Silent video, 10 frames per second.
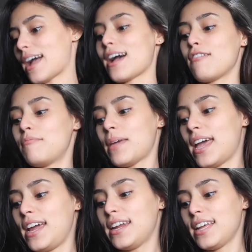I have
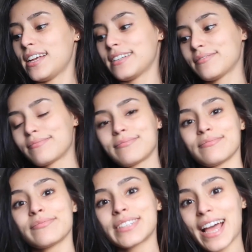made
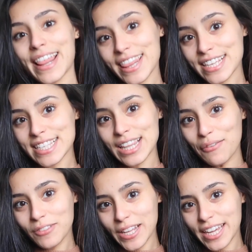this
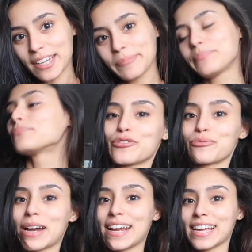lovely
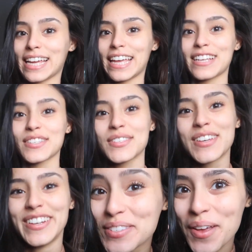drink. It is
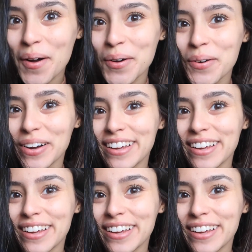so